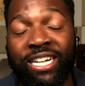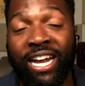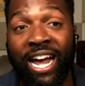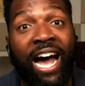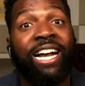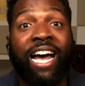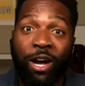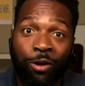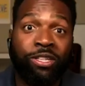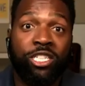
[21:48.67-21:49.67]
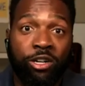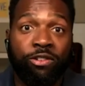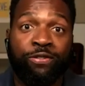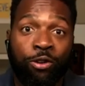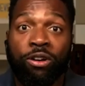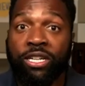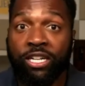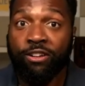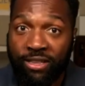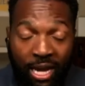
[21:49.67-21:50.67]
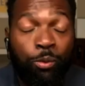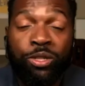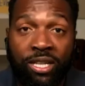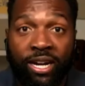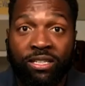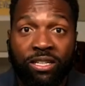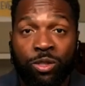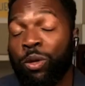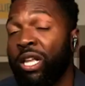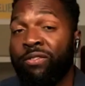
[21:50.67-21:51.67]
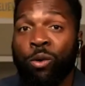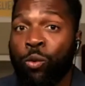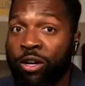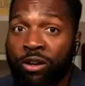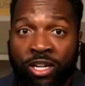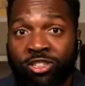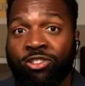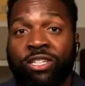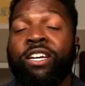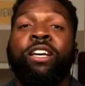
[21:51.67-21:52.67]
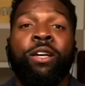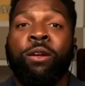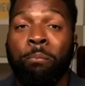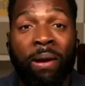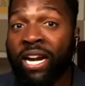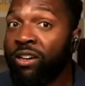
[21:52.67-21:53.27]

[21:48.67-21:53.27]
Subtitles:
day. I got health insurance for a year. That was nice because we live in a weird country made of